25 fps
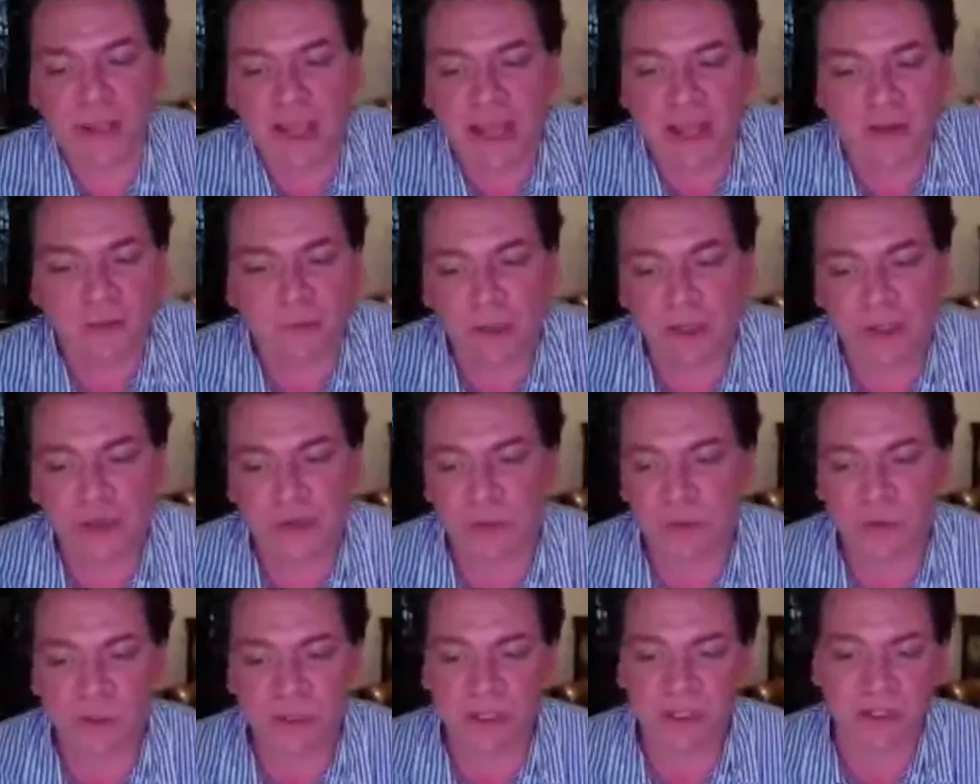they had
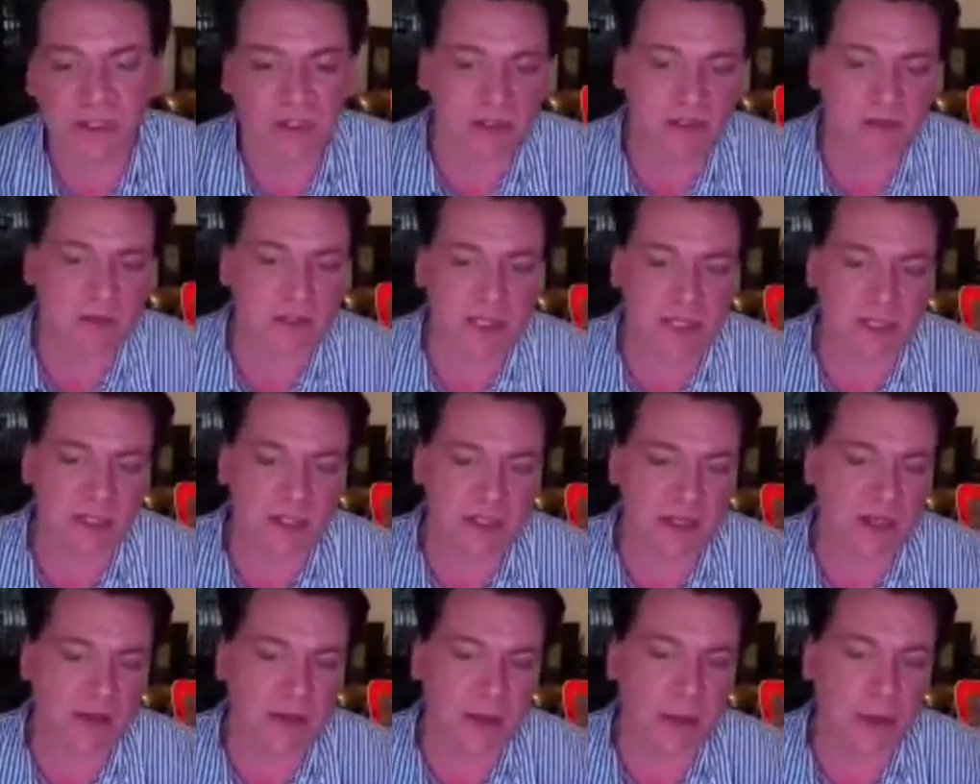rituals
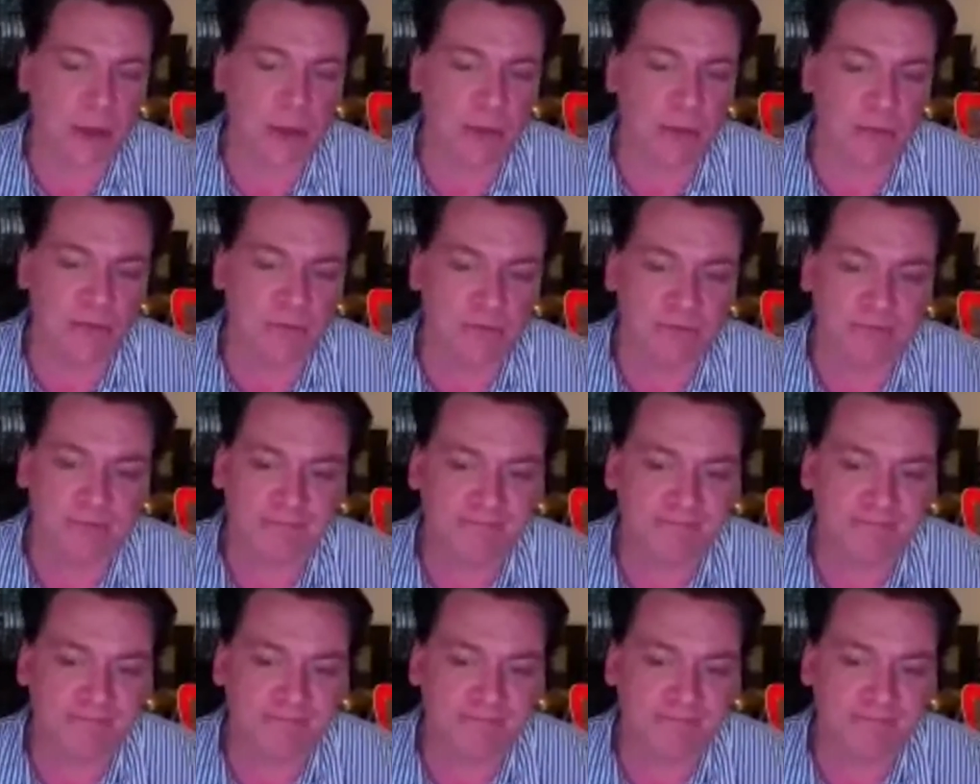is unknown.